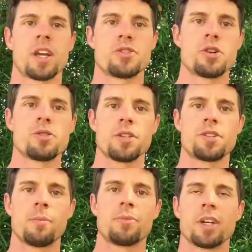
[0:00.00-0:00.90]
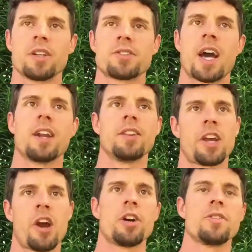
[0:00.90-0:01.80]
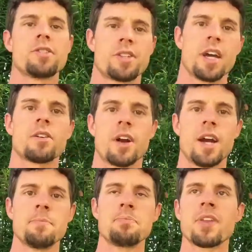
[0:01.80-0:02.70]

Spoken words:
It's usually something that's kind of the carrot and the stick, right?